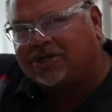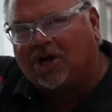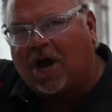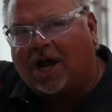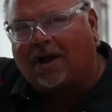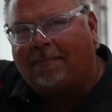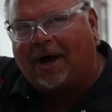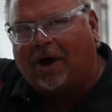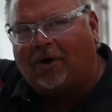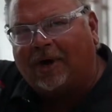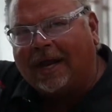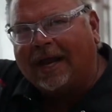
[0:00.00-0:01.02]
to talk
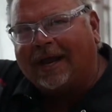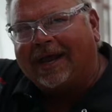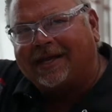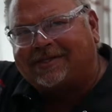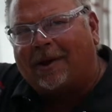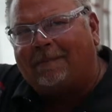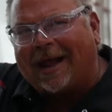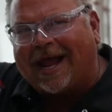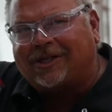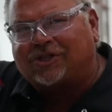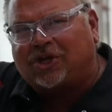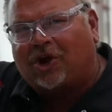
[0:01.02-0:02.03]
about is our
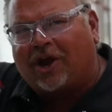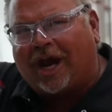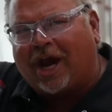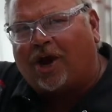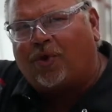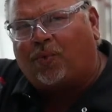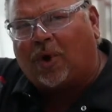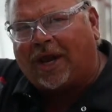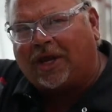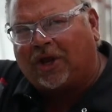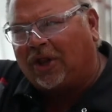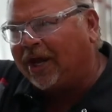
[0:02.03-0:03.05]
master air
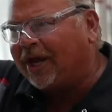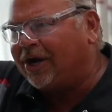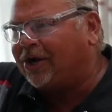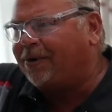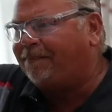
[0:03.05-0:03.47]
regulator.